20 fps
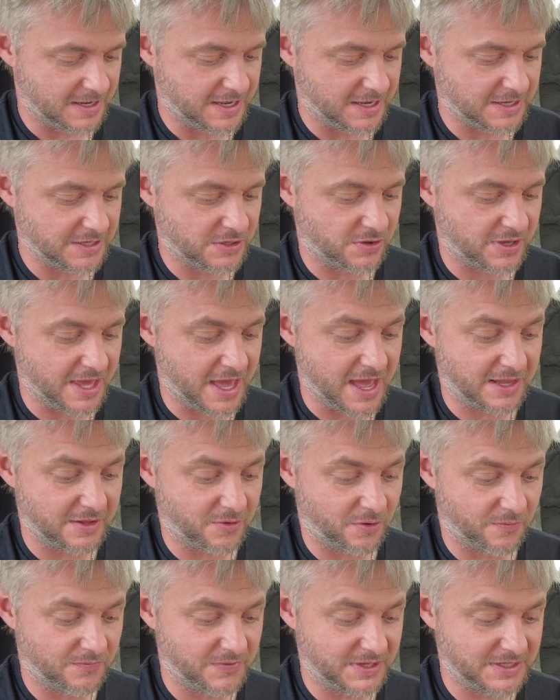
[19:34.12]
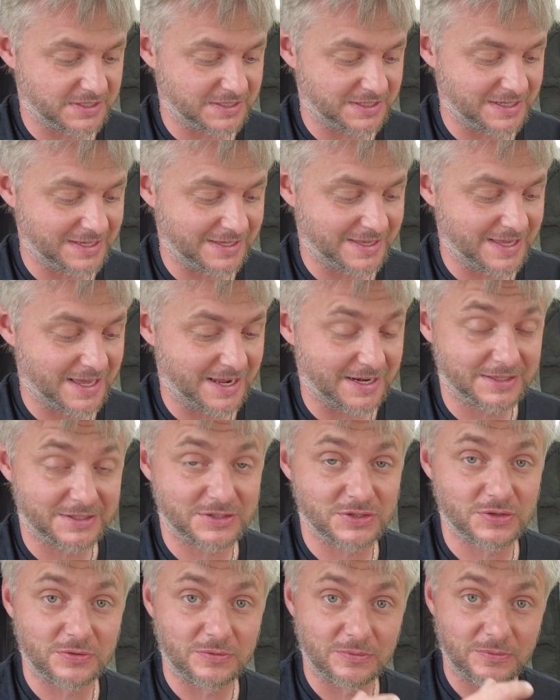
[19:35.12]
You can obviously get it
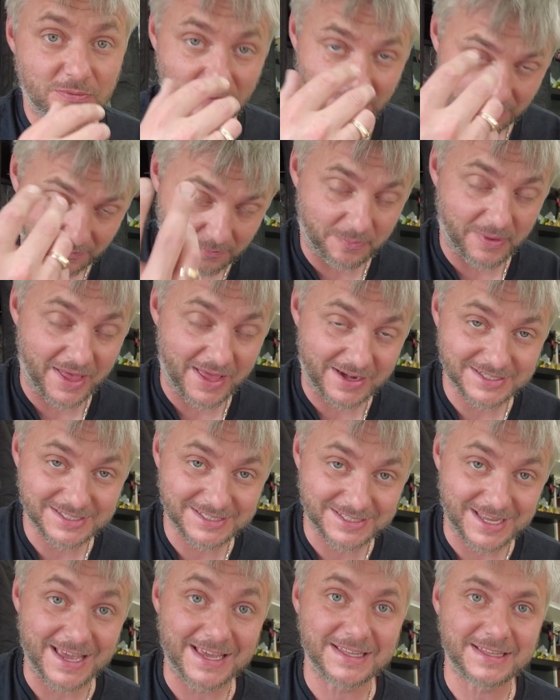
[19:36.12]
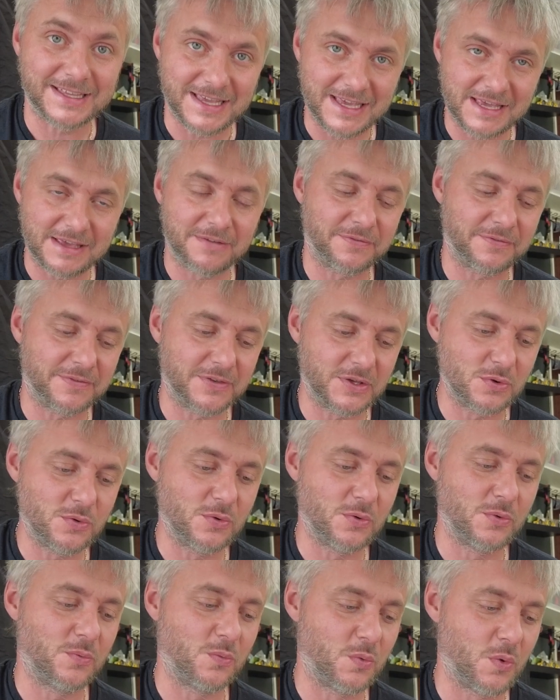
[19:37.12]
to better state if
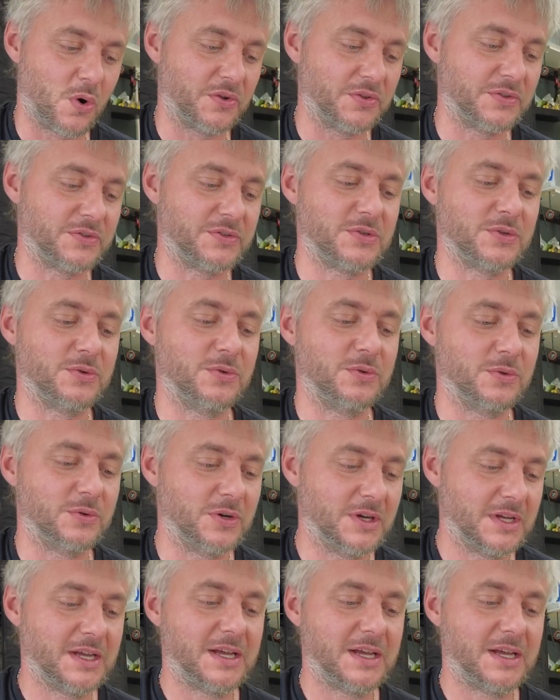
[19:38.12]
you want to